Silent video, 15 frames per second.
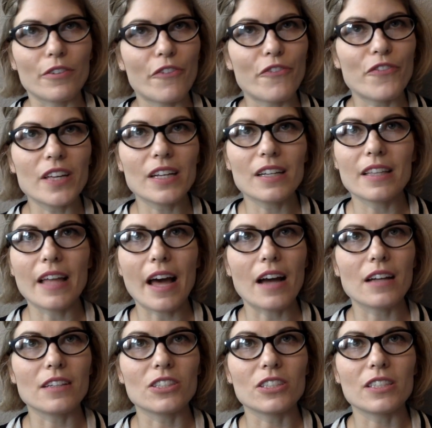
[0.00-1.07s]
feel
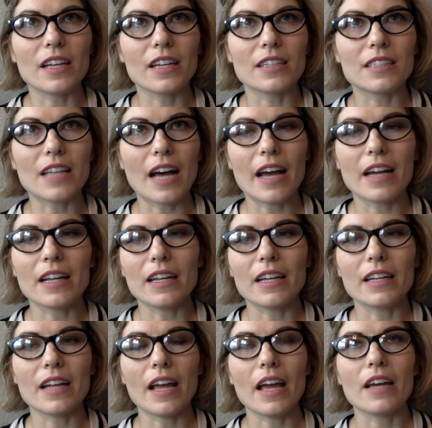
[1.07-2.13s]
that just anxiety
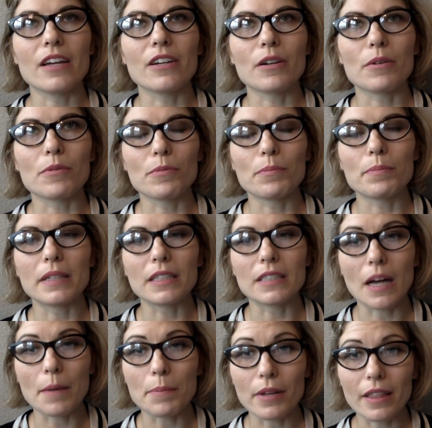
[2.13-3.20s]
and anger build
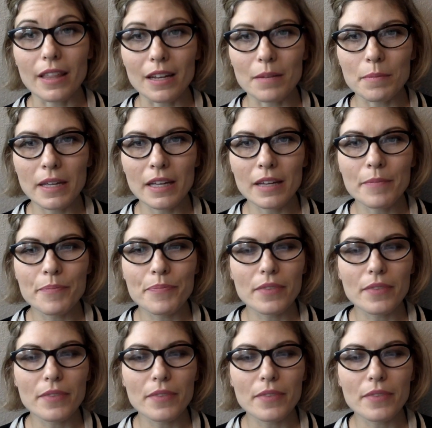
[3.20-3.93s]
up within me.